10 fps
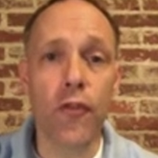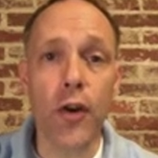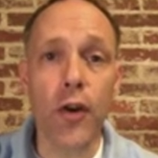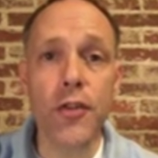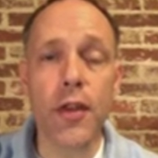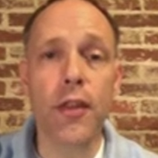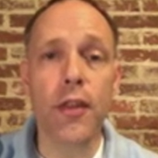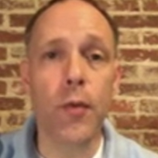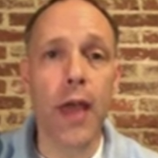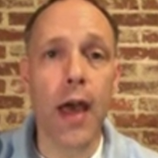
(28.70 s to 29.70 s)
The first
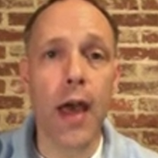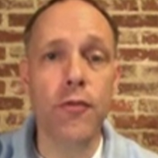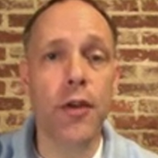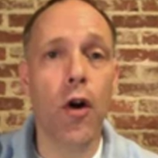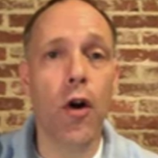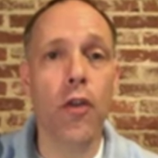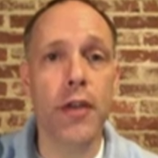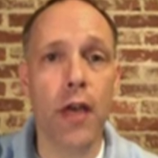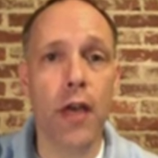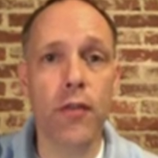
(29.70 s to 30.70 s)
thing that we have to know
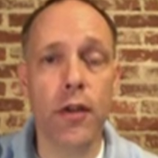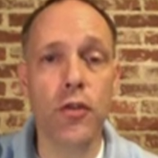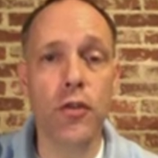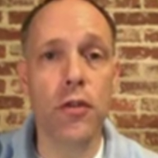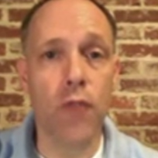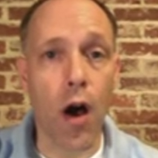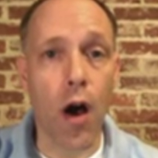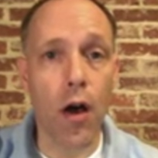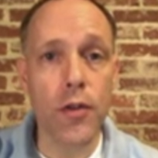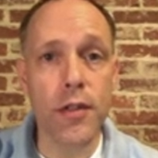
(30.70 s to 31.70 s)
are the definitions
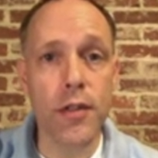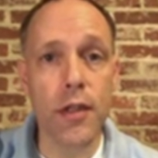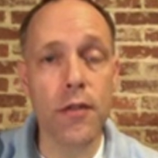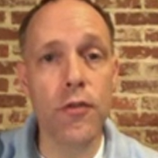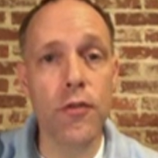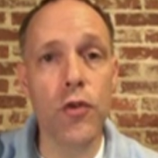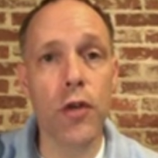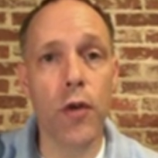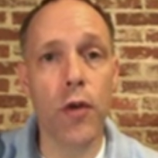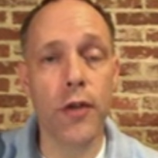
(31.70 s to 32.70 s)
of all 6 of the
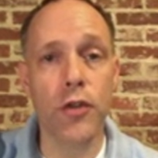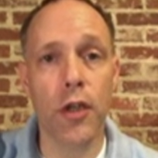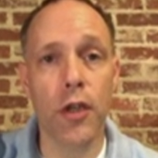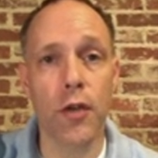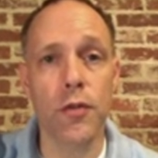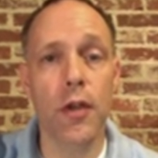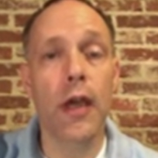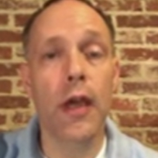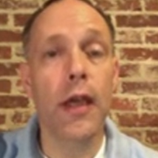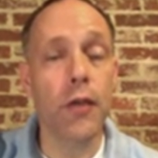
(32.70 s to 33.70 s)
trig
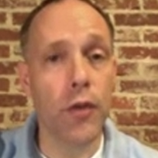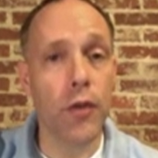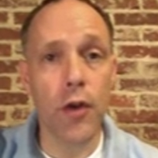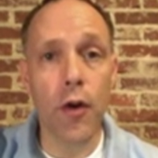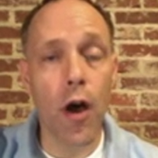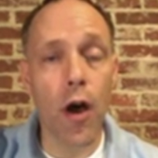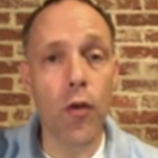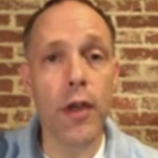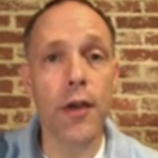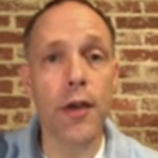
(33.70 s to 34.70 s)
ratios. If you don't
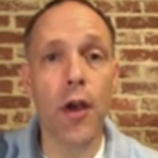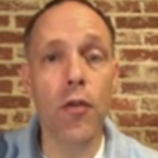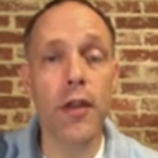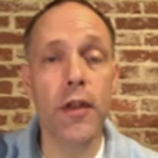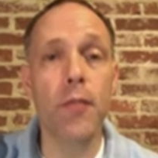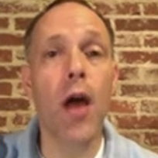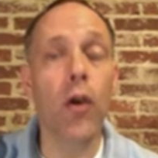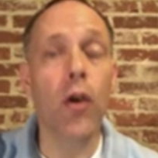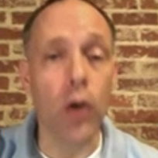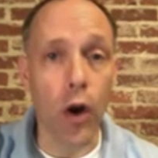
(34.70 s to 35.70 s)
already know
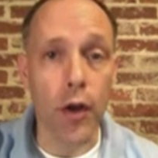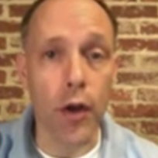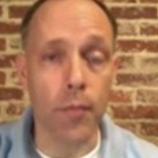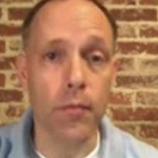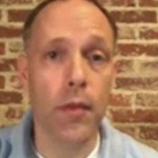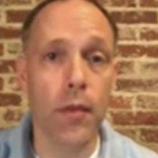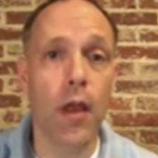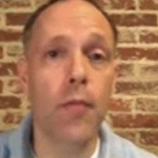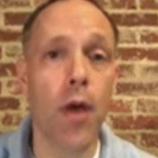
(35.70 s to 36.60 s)
them, learn them.